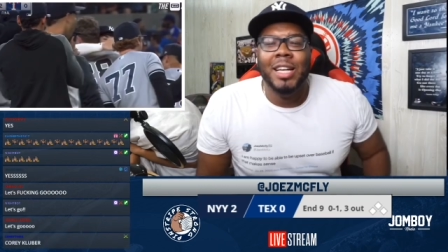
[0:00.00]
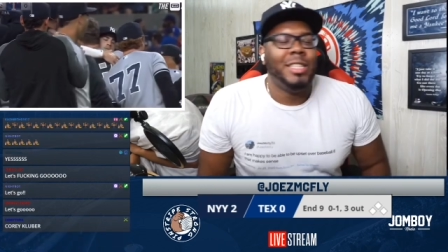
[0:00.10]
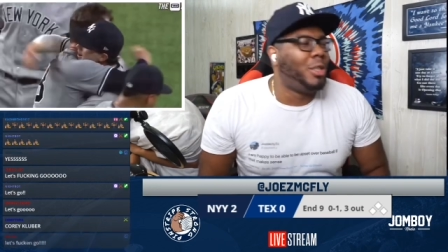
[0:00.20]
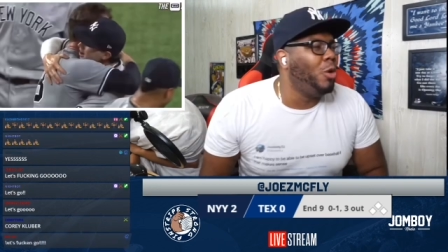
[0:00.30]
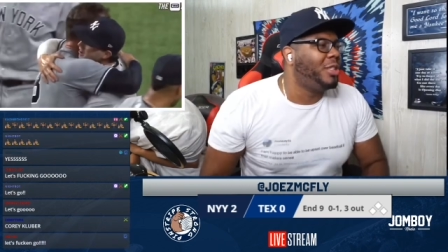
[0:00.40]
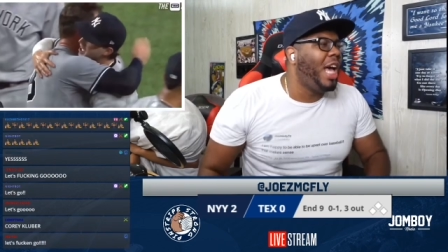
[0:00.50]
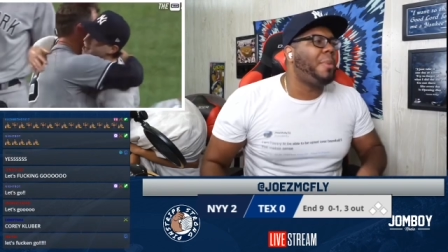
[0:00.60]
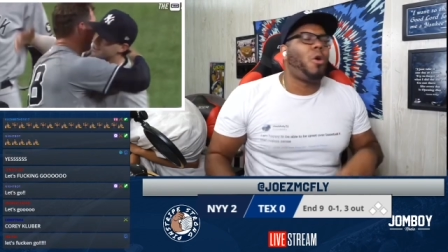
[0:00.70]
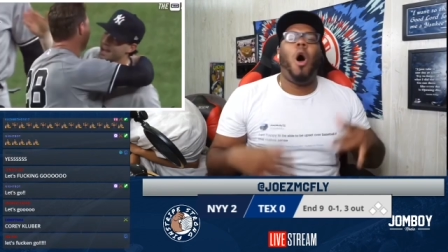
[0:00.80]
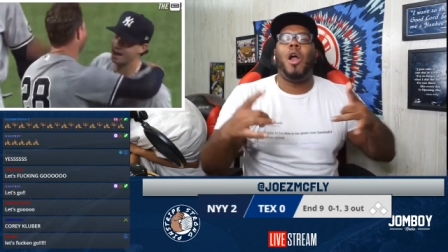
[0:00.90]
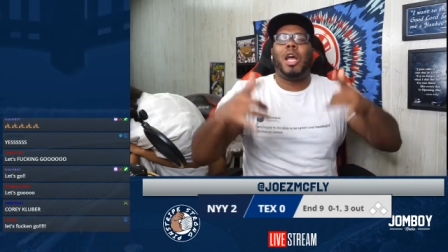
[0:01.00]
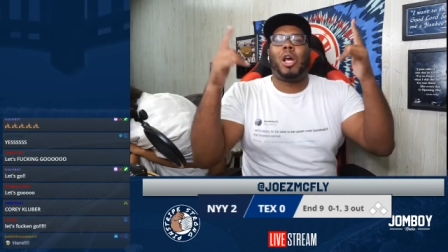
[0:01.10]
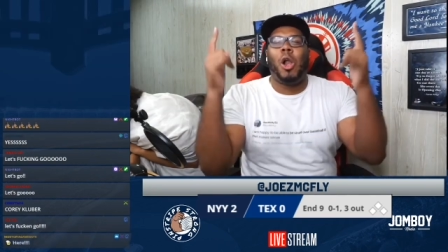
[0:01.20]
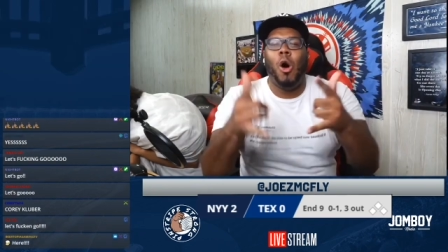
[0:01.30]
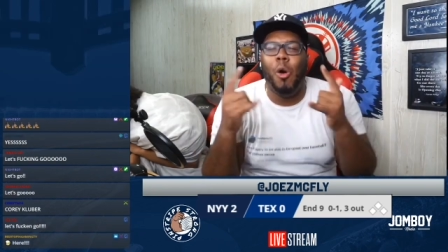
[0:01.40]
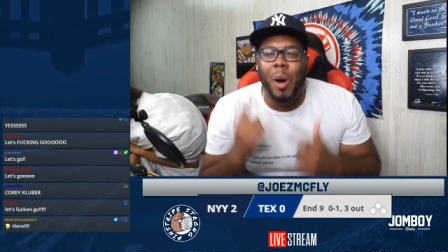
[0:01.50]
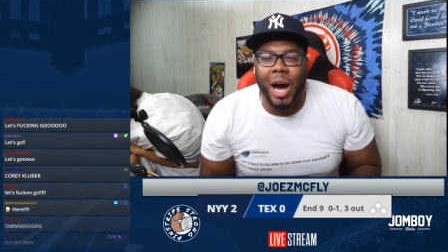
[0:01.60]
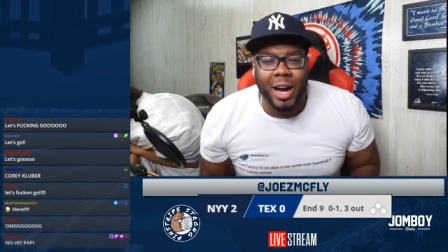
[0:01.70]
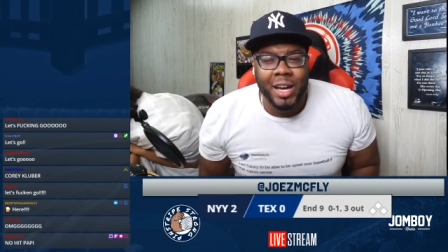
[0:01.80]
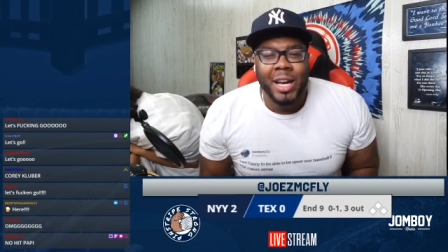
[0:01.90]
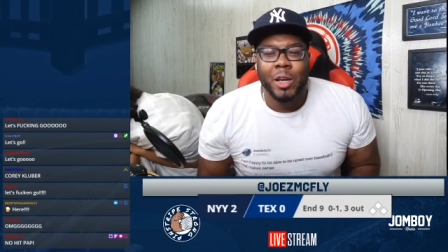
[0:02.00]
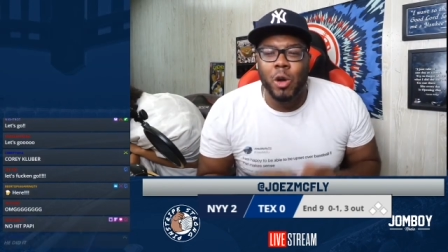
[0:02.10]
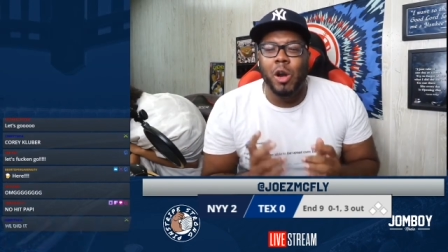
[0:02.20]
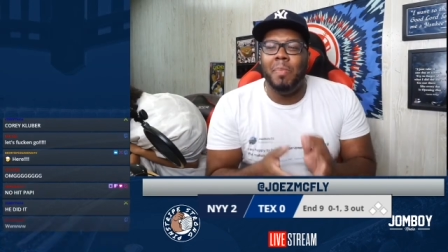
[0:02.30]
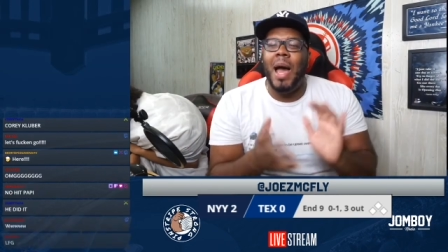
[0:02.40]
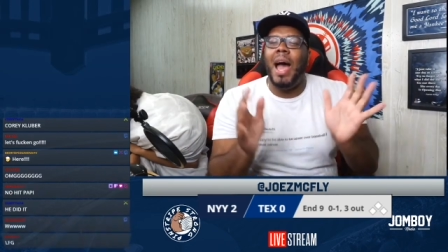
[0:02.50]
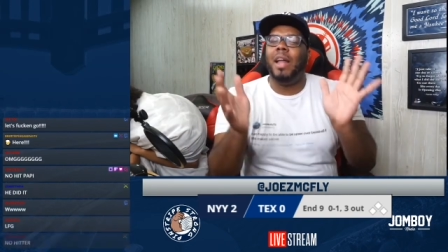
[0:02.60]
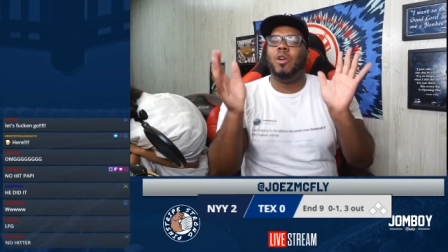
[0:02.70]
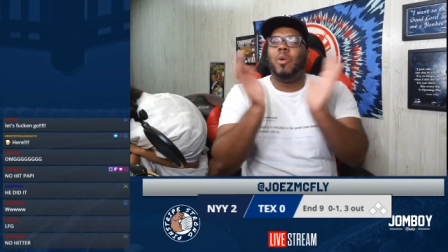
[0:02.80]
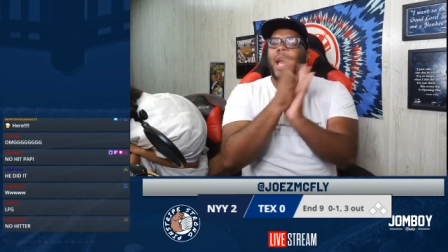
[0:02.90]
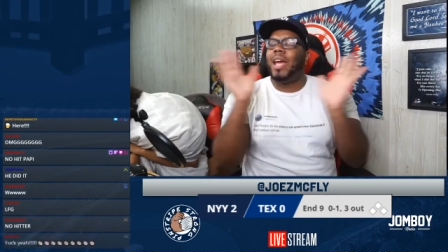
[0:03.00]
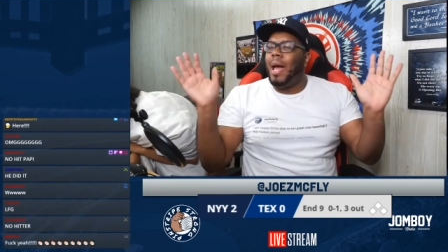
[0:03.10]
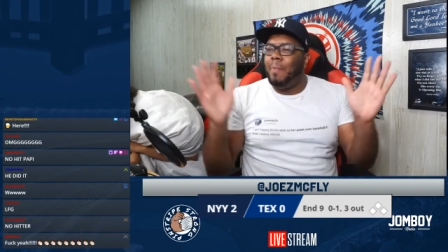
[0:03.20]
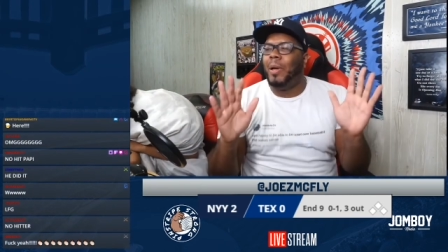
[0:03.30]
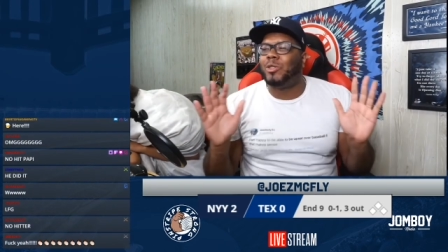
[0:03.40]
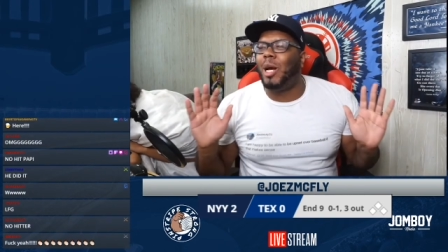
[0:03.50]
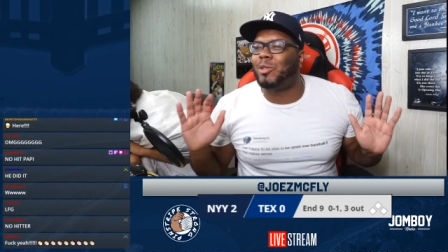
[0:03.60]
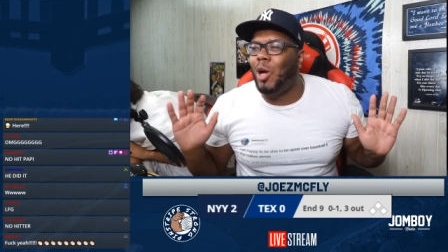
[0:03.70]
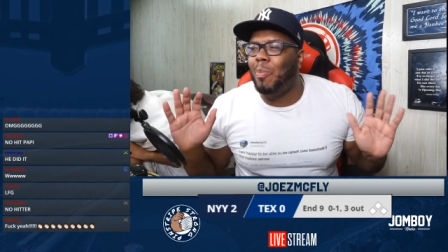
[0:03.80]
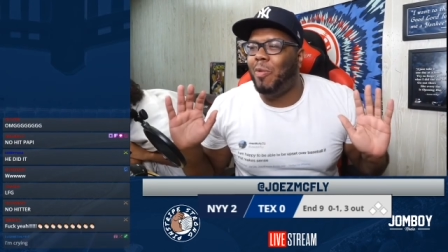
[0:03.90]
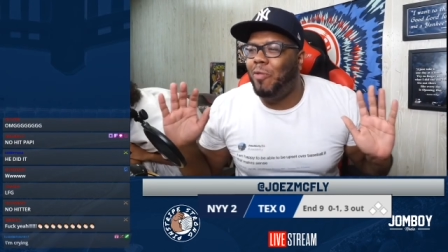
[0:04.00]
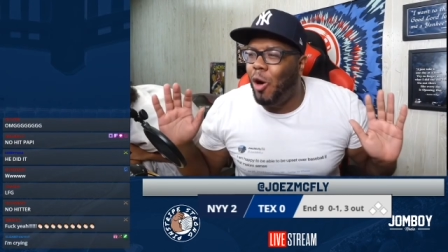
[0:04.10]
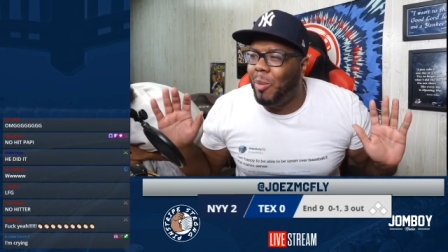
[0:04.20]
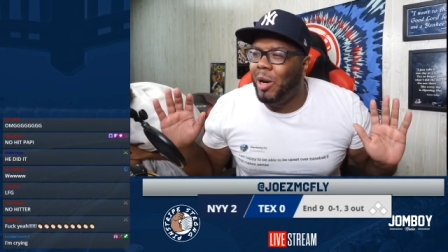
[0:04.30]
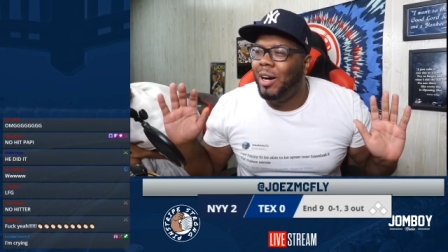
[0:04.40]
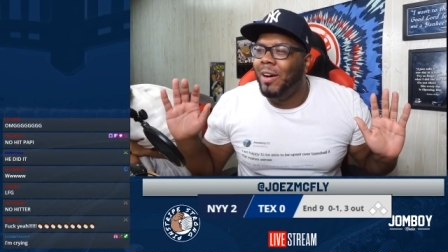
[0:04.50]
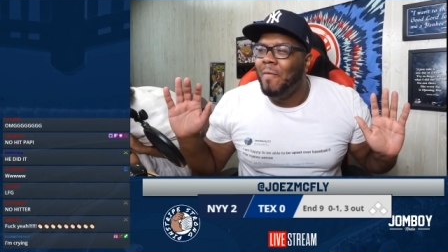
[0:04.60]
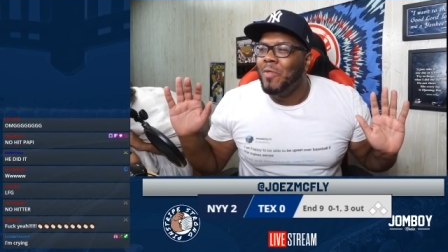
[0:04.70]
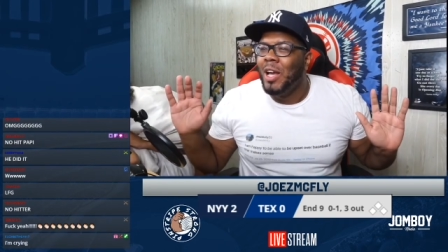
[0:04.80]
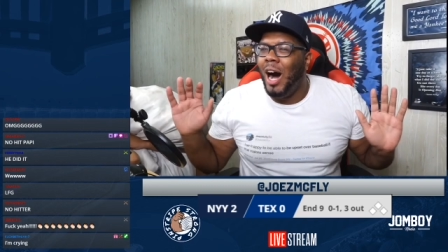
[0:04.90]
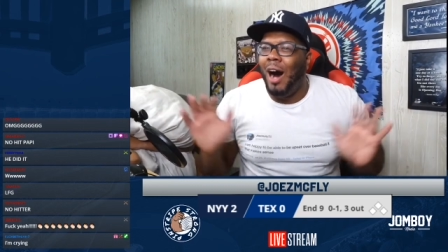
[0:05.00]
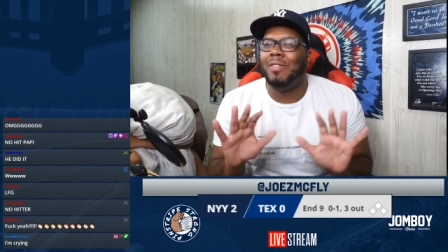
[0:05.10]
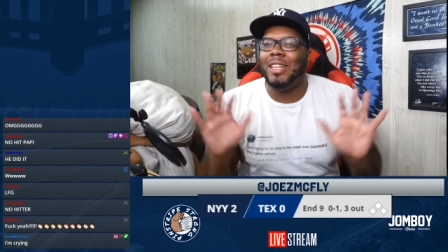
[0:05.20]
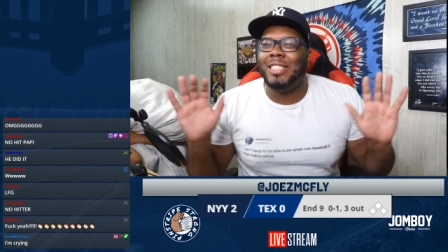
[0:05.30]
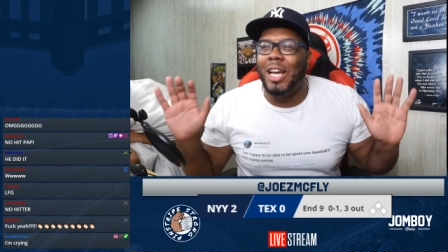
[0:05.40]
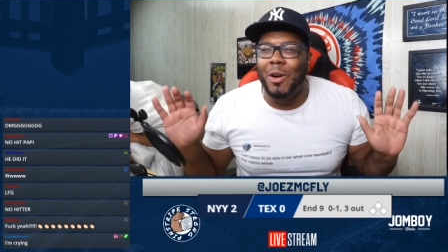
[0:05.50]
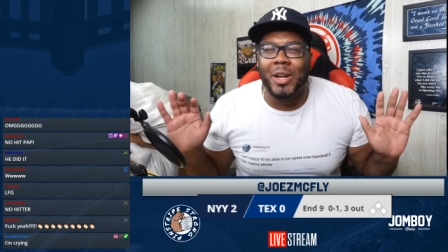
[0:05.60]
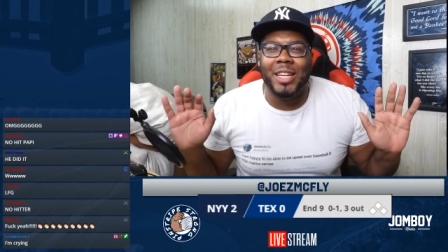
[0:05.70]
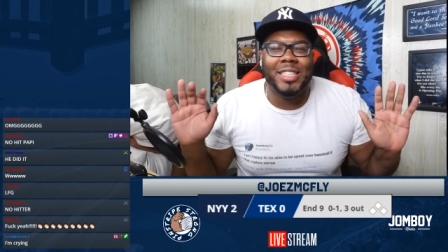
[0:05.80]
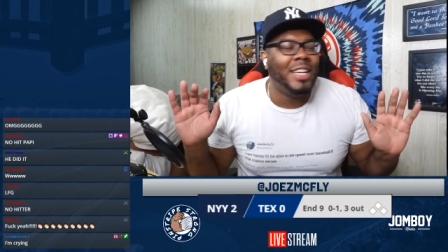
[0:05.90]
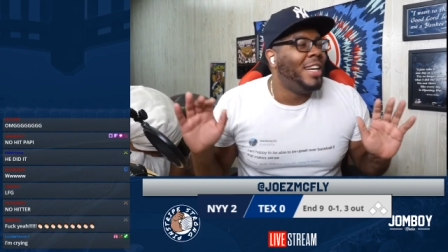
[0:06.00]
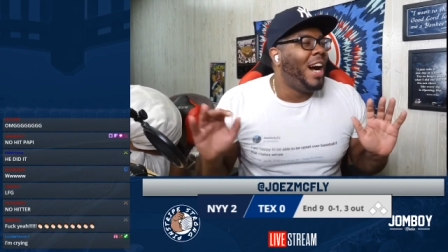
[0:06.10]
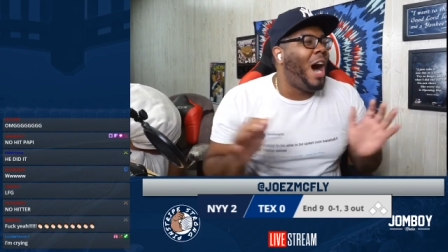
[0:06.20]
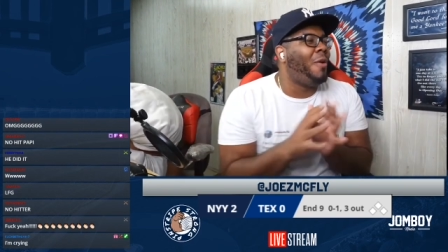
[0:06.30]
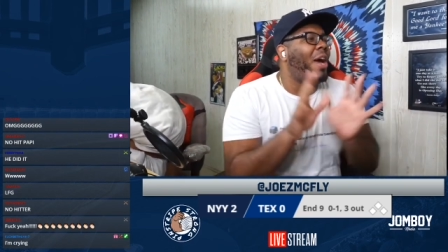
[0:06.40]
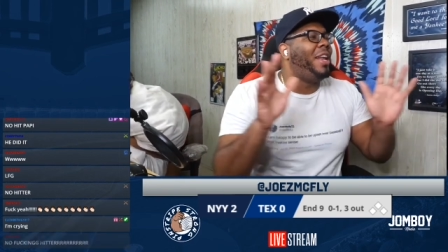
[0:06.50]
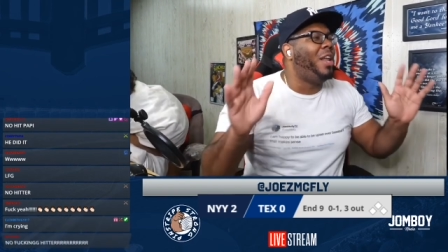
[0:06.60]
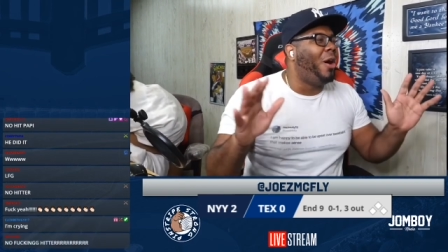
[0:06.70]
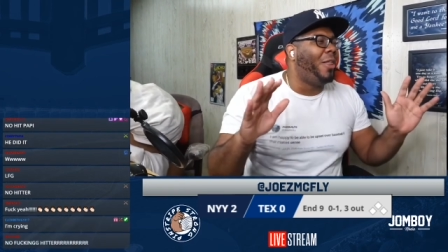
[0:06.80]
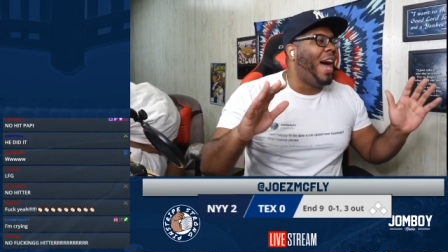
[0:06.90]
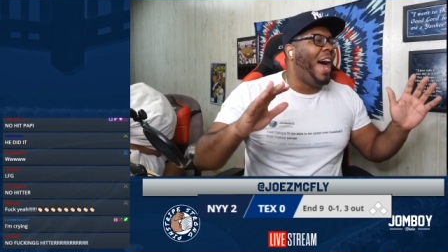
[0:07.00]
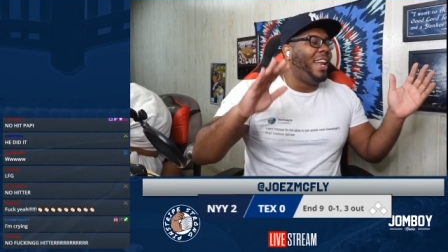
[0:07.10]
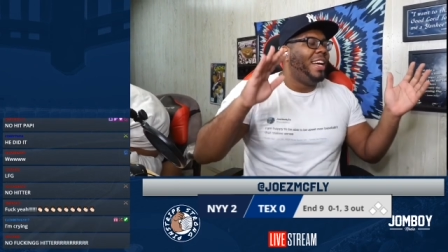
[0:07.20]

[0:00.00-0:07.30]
Tuesday, Corey Kluber. You the man. You already getting pitched straight strong performer of the series. I already know that.